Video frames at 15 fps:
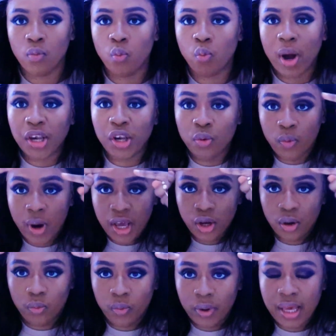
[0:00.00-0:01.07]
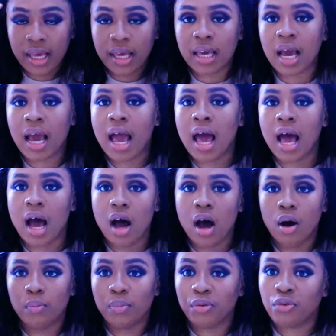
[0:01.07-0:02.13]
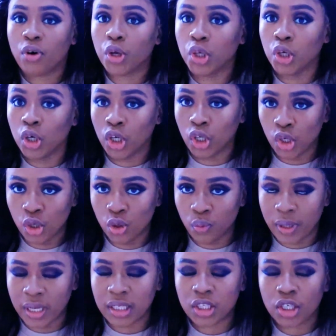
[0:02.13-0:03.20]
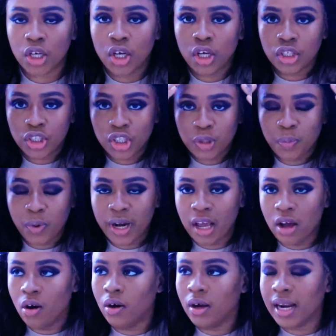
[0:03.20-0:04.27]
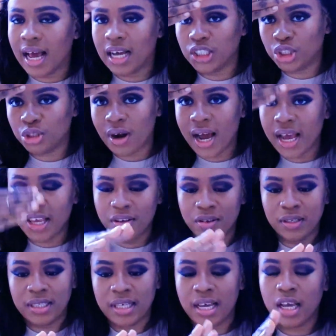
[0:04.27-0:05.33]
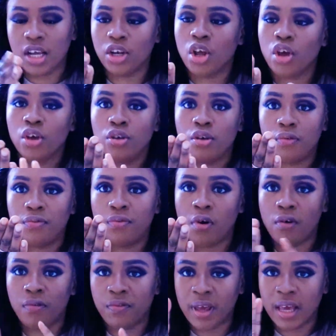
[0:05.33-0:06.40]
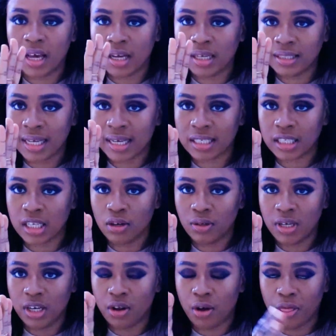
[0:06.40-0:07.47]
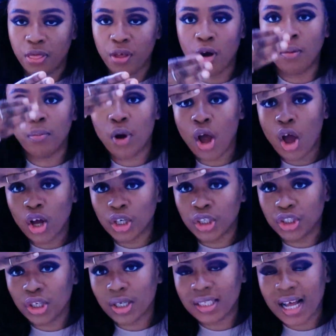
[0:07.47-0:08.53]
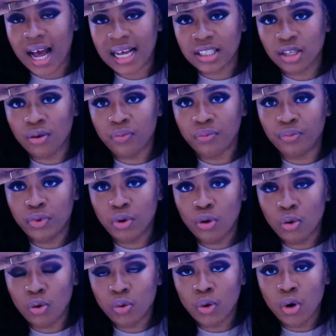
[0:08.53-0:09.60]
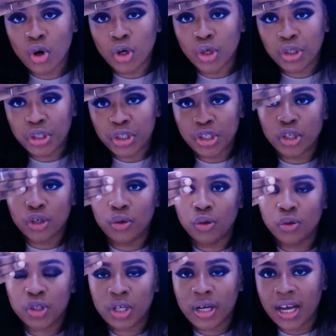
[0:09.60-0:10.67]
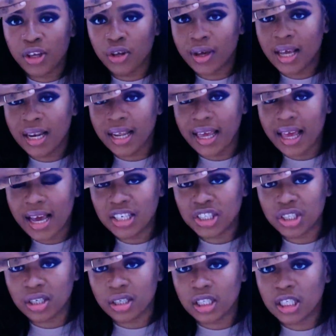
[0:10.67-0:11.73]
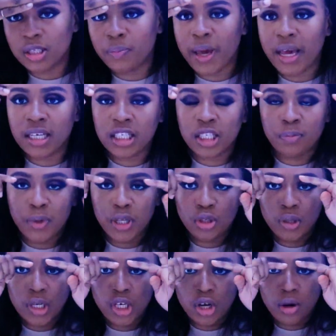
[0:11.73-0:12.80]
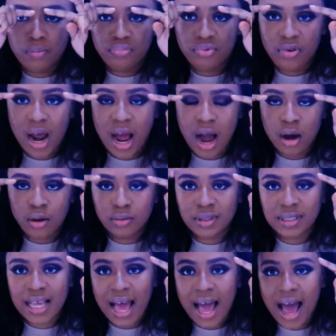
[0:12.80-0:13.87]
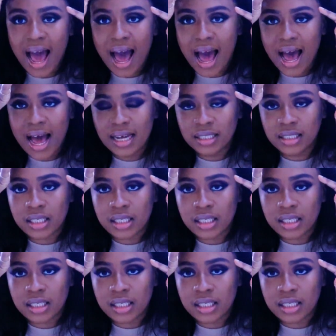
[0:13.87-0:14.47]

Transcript: when you wear your wig, before you glue it, just put it on and try using your 4 fingers, excluding your thumb, just as a rule so that you can gauge the space between your brows and